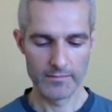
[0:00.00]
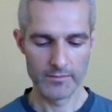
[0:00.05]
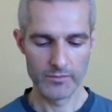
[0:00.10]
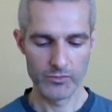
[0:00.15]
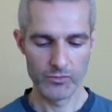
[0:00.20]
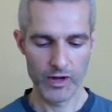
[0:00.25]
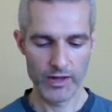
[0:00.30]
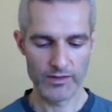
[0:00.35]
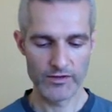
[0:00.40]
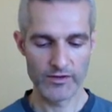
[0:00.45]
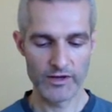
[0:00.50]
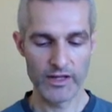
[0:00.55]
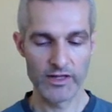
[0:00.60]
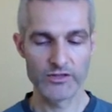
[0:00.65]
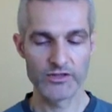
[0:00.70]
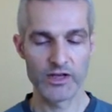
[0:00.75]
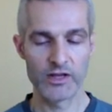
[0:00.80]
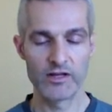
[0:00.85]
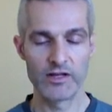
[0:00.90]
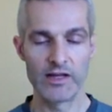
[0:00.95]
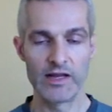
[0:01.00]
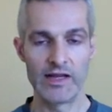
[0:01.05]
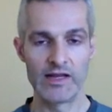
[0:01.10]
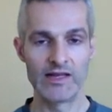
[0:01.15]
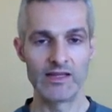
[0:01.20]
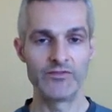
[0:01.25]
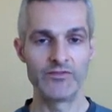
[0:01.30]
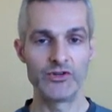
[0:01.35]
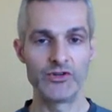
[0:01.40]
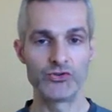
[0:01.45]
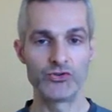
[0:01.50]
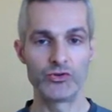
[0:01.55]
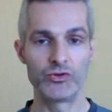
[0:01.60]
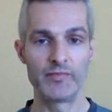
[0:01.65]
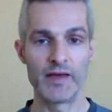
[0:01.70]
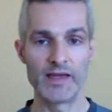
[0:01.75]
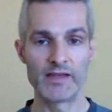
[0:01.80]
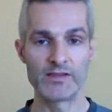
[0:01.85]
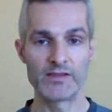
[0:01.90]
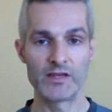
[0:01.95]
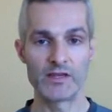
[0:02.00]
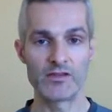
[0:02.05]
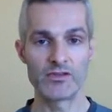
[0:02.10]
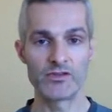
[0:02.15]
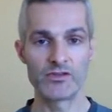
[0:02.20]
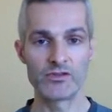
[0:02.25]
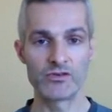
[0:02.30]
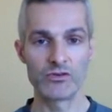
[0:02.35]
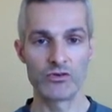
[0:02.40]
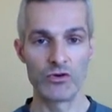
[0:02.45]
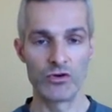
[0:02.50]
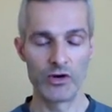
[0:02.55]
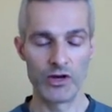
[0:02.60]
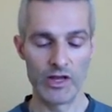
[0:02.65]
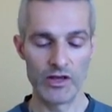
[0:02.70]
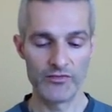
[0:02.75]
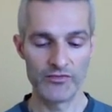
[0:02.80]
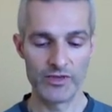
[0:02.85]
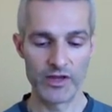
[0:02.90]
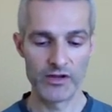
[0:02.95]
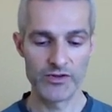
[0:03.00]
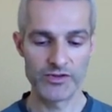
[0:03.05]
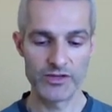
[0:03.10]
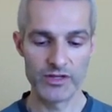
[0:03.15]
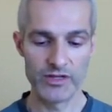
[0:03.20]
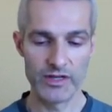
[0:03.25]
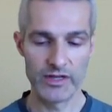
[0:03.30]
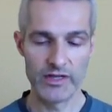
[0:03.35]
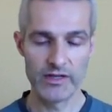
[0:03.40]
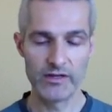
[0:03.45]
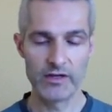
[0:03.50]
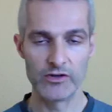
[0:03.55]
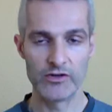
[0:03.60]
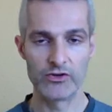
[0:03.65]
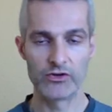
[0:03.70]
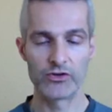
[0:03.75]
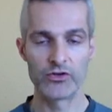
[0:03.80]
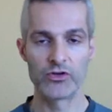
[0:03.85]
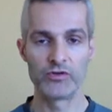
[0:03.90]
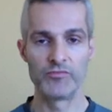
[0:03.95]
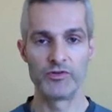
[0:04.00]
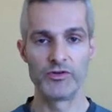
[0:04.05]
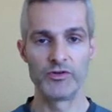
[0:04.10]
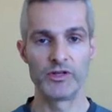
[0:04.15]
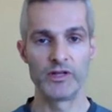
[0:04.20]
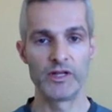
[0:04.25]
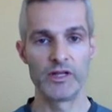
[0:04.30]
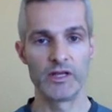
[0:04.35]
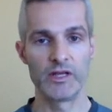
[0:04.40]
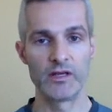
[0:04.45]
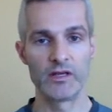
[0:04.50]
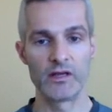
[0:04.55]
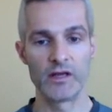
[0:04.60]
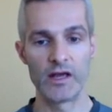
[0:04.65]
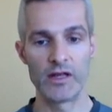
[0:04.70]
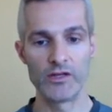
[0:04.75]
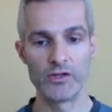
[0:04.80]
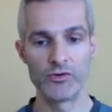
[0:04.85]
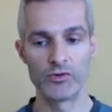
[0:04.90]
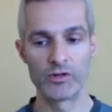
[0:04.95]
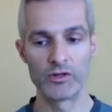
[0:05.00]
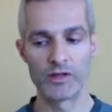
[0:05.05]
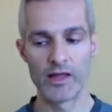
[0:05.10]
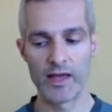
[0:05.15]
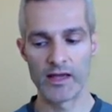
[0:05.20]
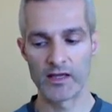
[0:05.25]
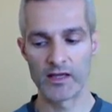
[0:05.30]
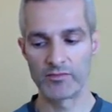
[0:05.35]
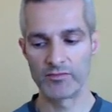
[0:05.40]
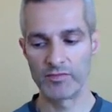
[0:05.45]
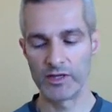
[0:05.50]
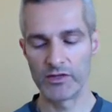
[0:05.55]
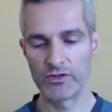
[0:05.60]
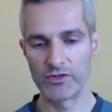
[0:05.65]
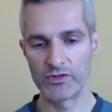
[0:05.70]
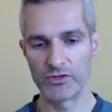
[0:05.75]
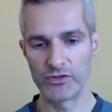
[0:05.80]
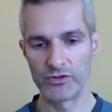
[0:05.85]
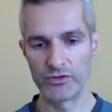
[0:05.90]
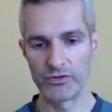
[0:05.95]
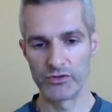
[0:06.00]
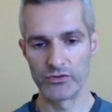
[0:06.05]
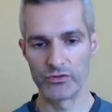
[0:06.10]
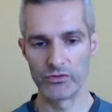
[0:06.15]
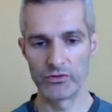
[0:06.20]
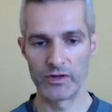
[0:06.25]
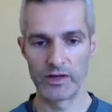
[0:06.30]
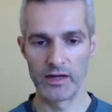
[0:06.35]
whether it's on an individual basis or if there's a need in your community and you would like me to